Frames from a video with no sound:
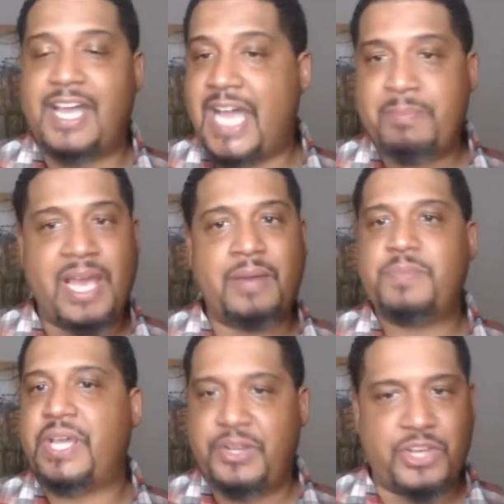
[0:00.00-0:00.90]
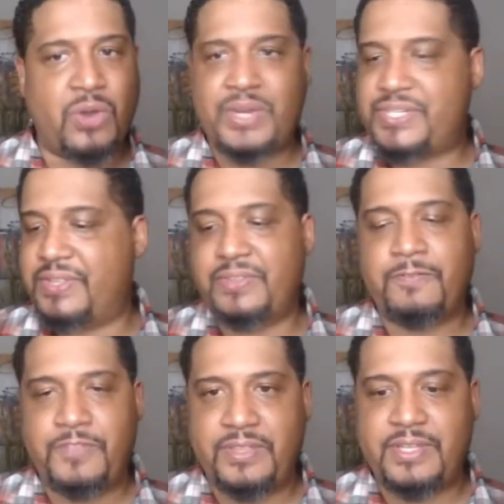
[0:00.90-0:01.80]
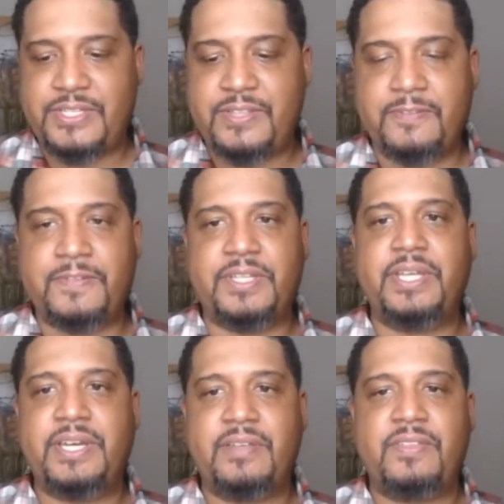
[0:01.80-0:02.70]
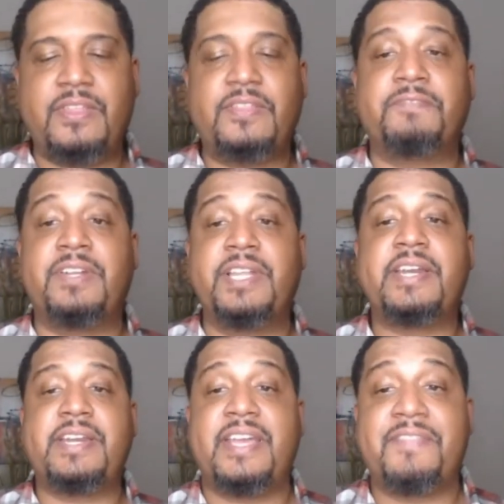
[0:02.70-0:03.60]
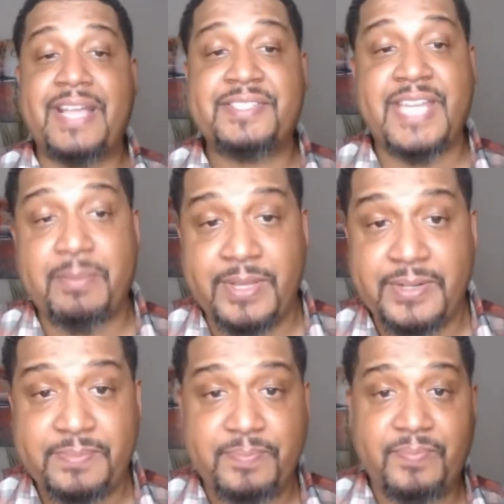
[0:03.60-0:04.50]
I'm not going to go into the into the, valid, the, the validity of that statement.